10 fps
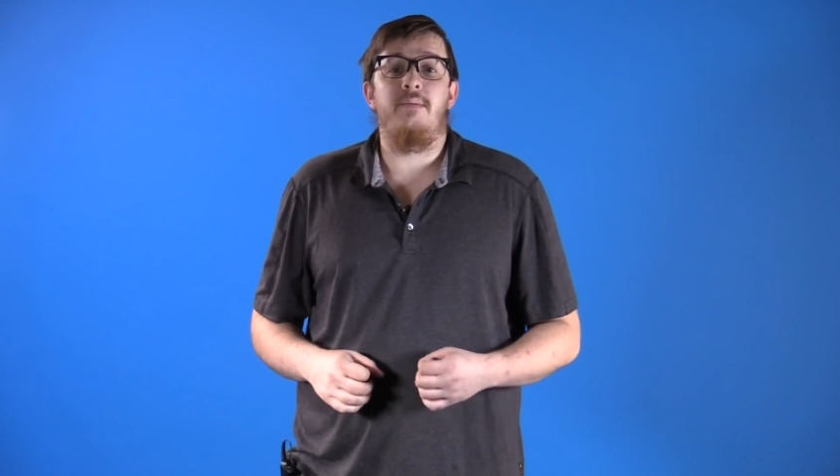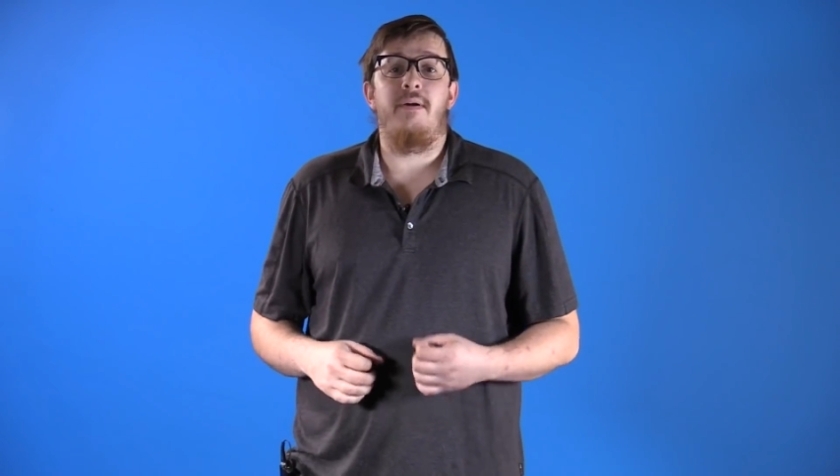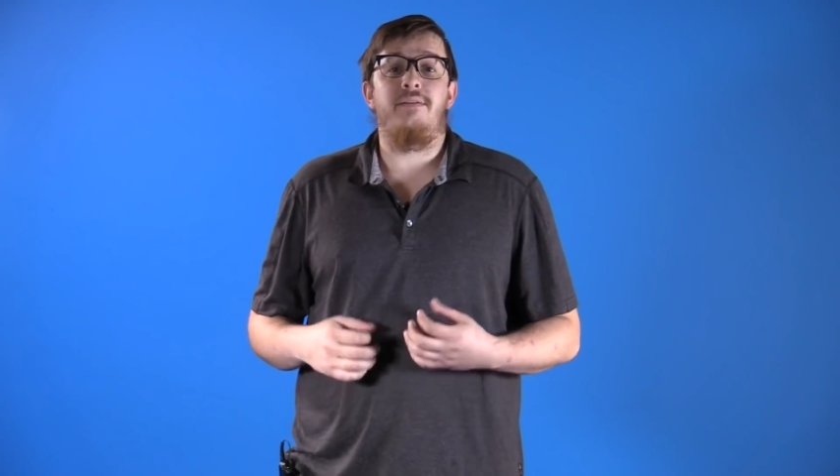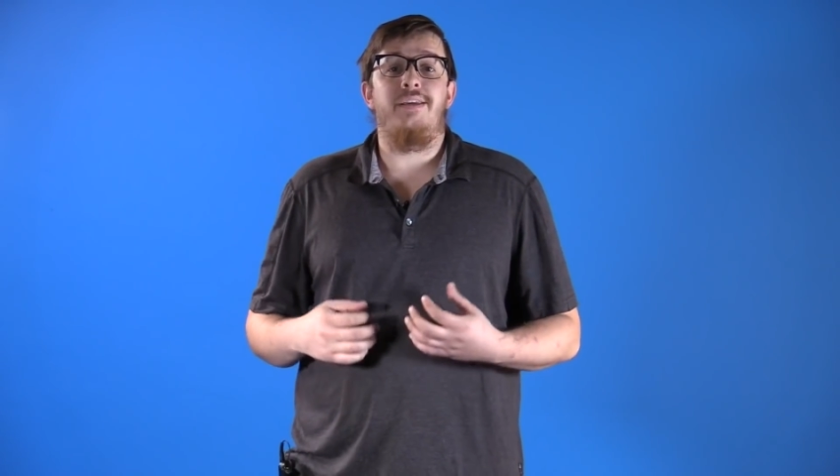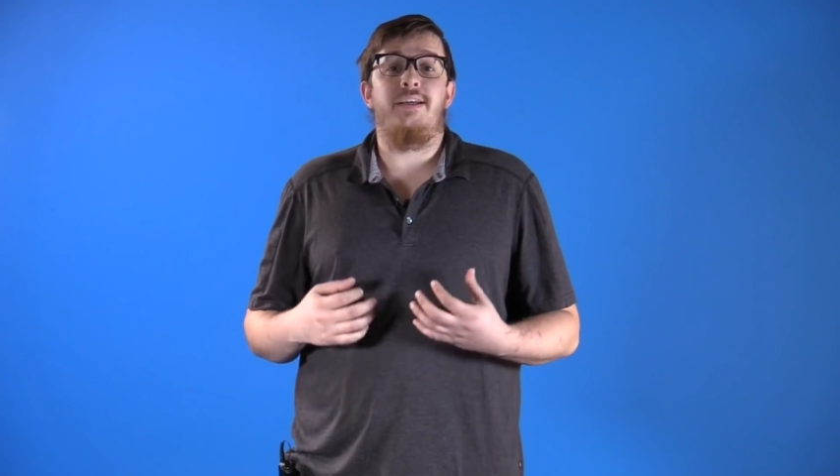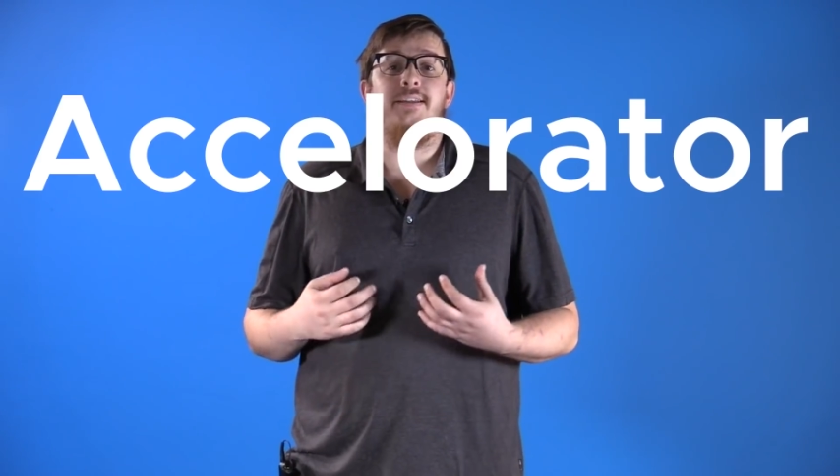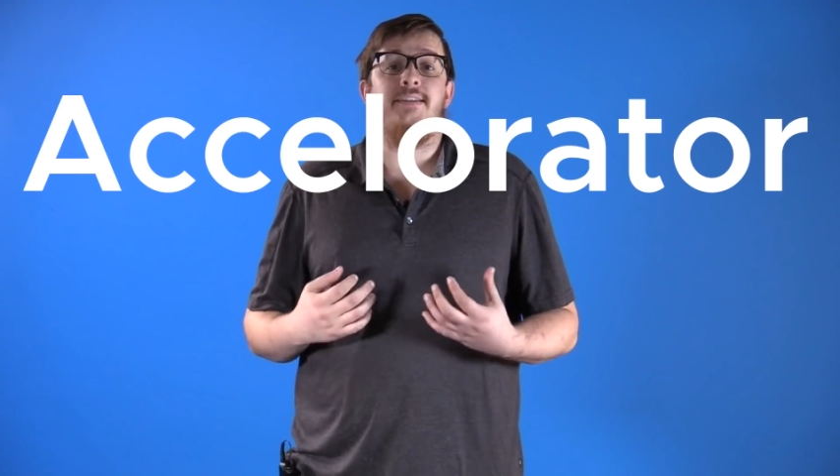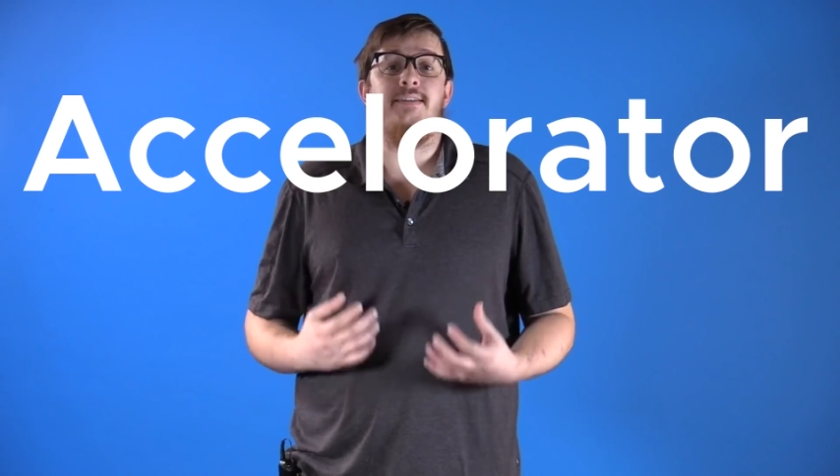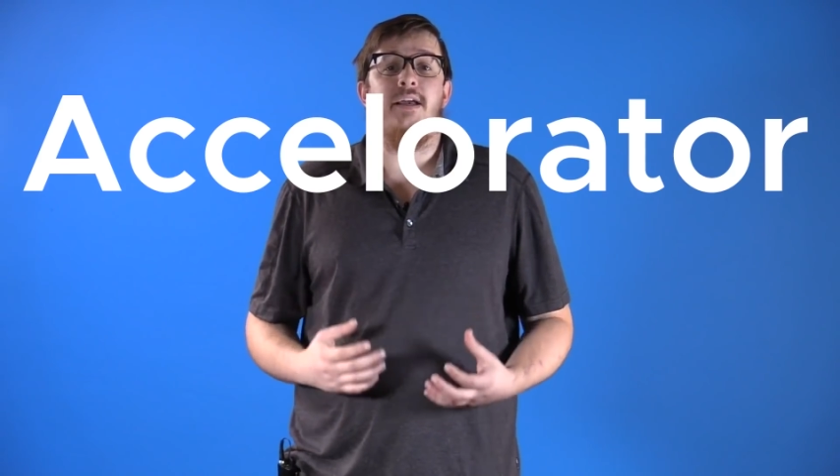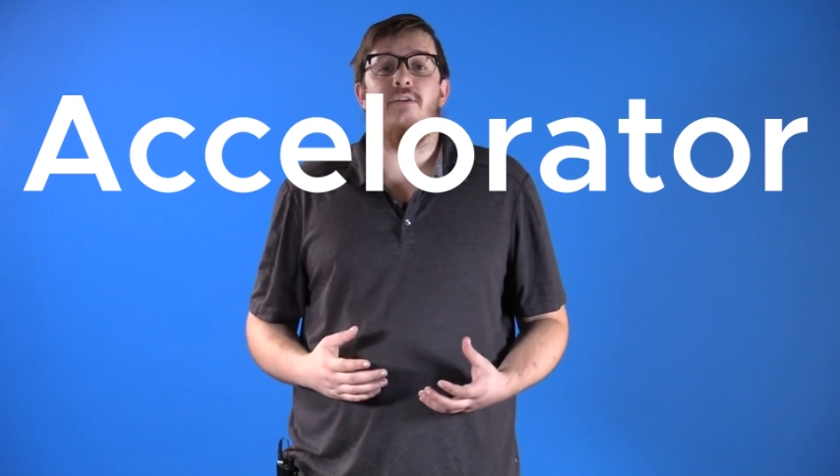about the
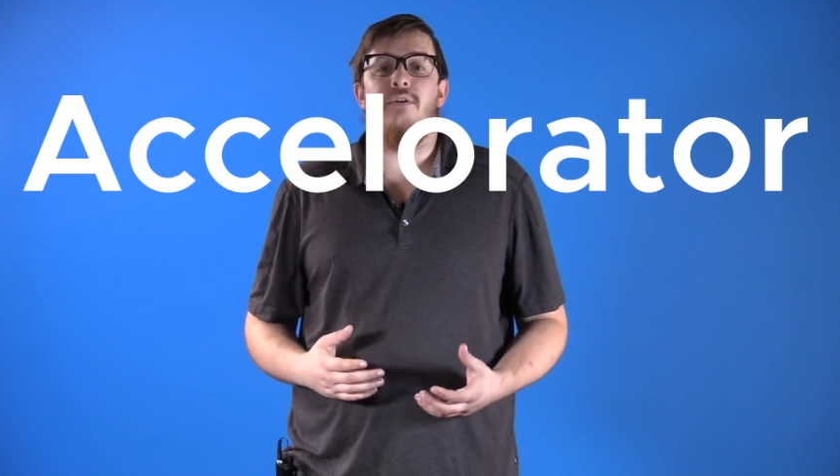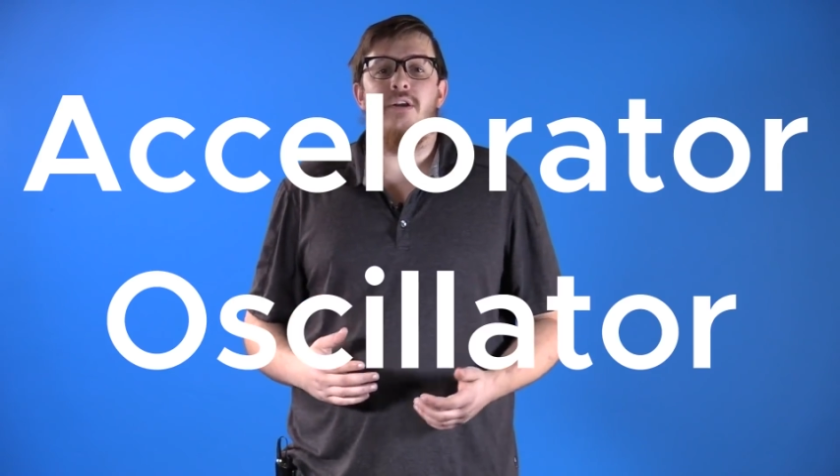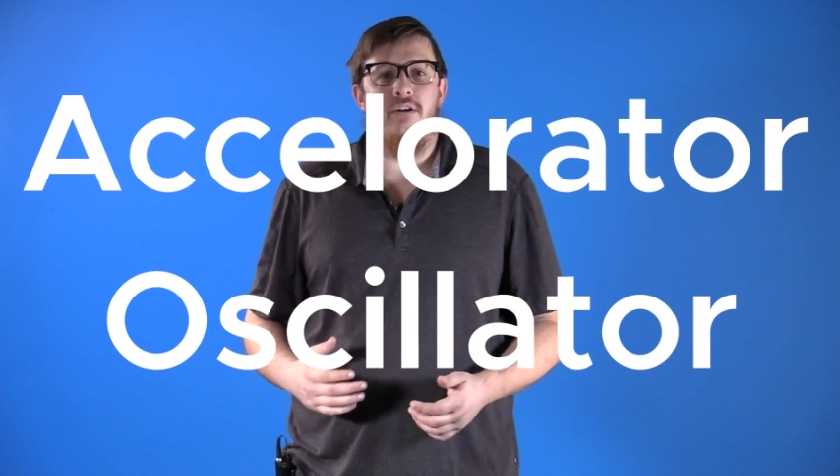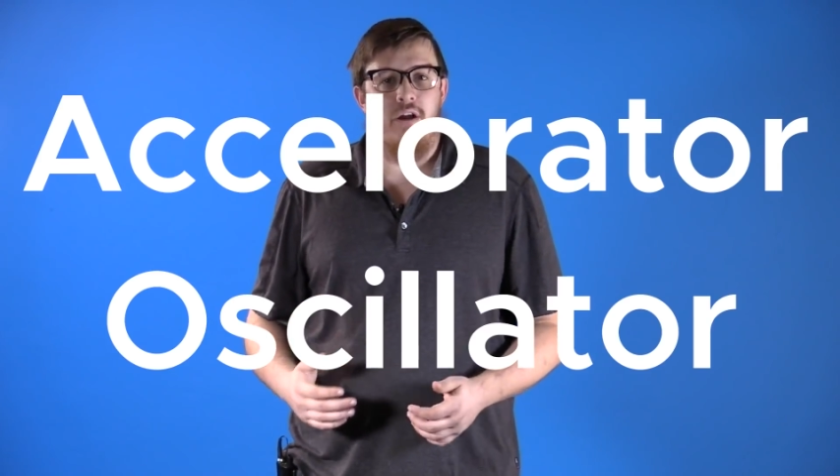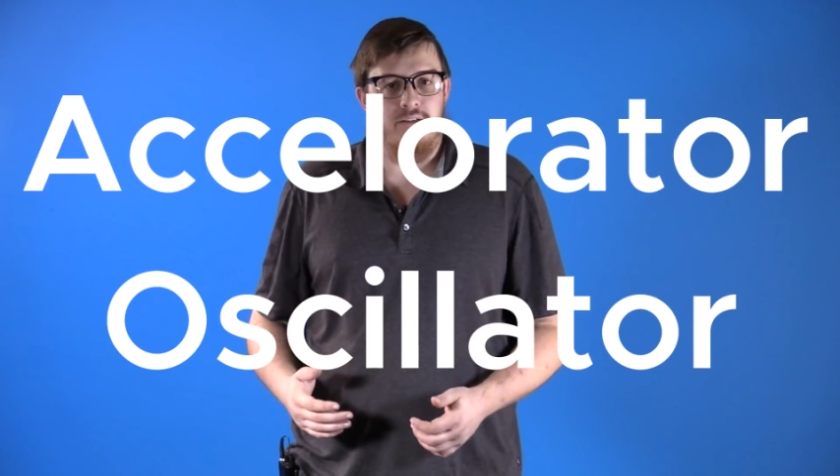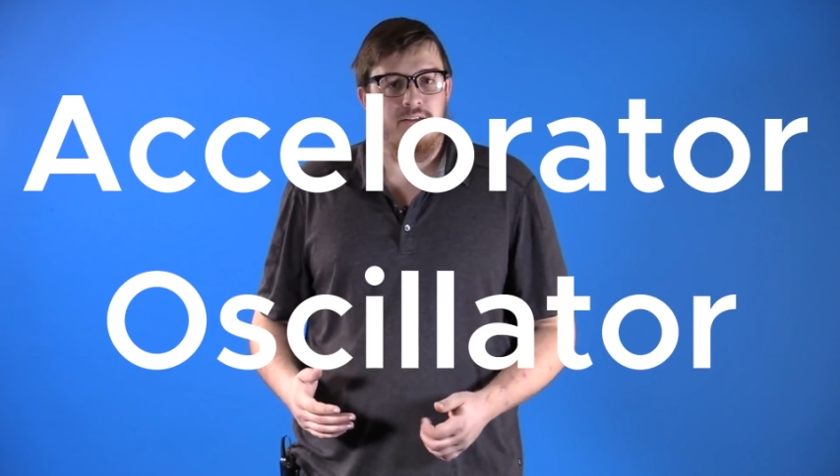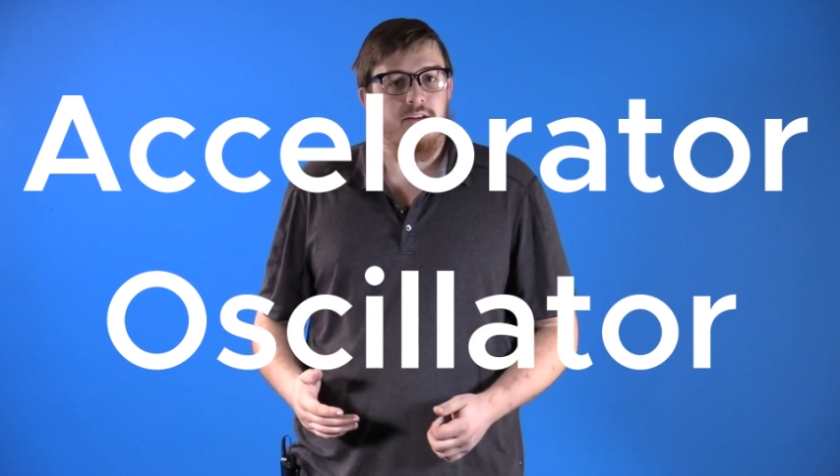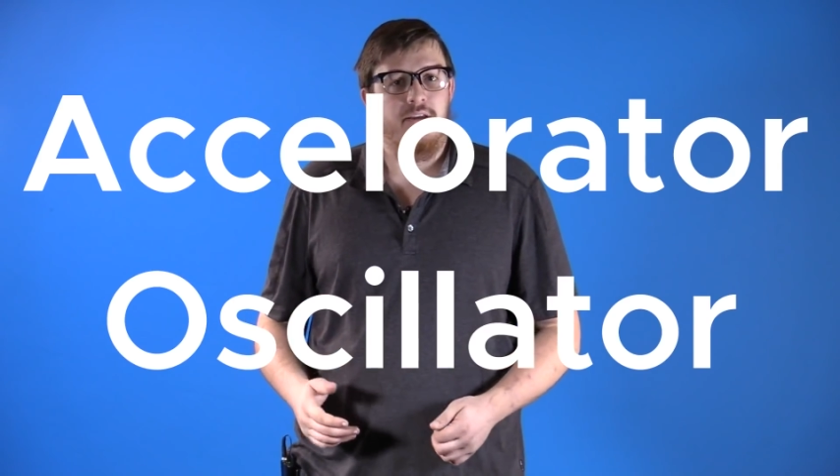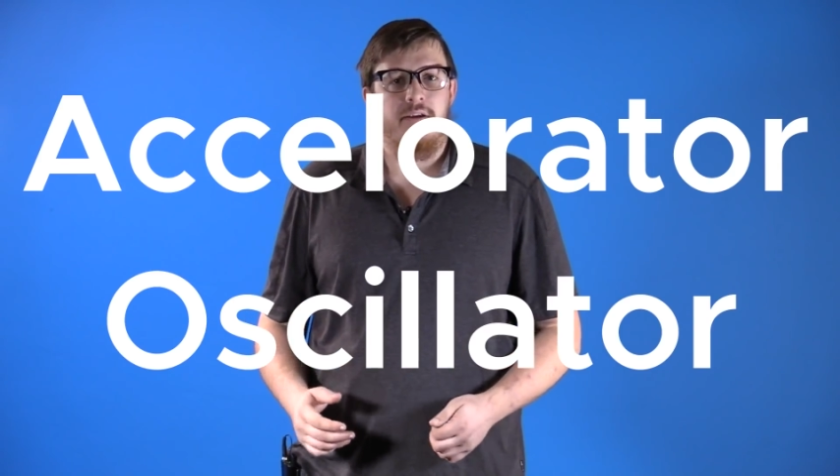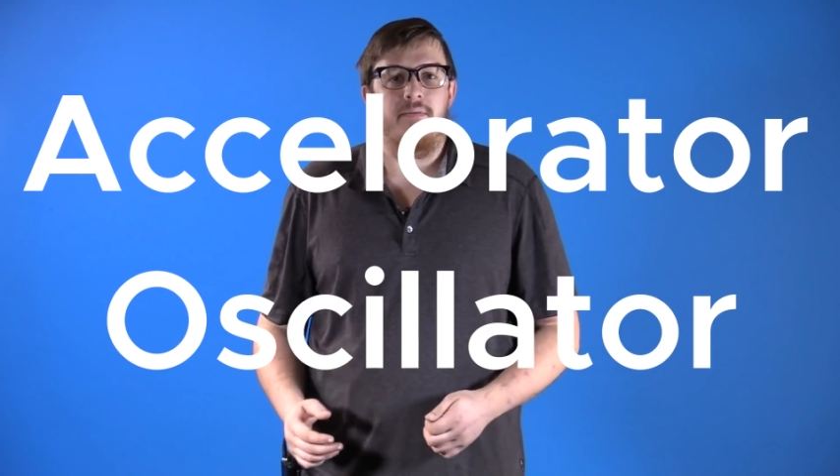Accelerator
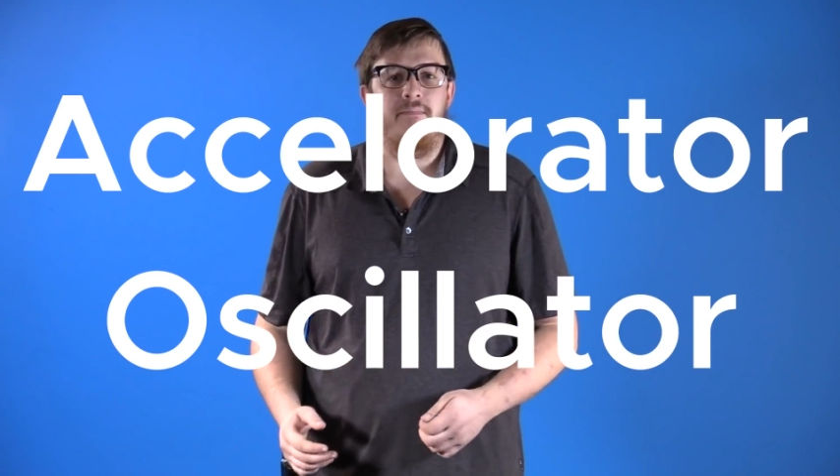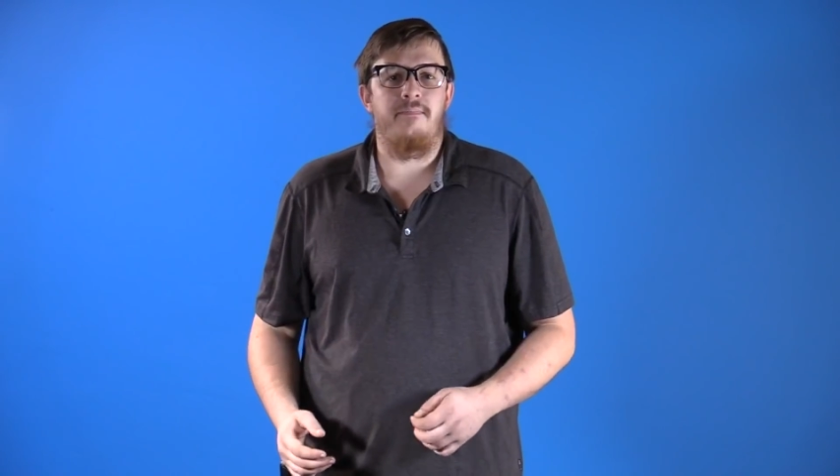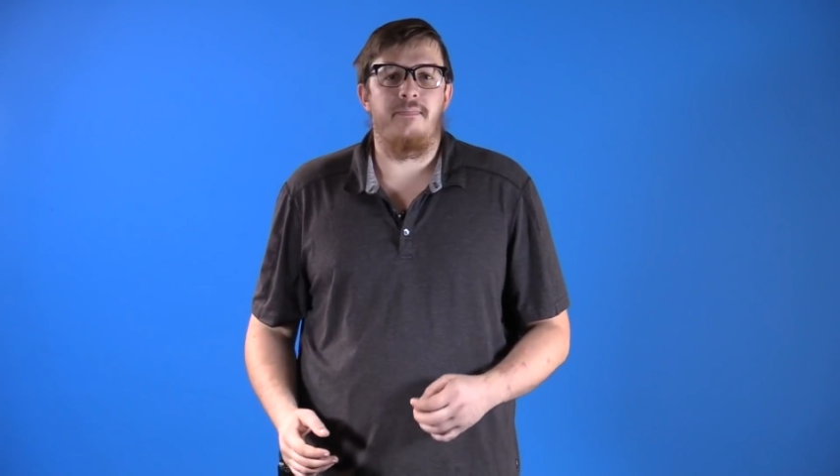Oscillator.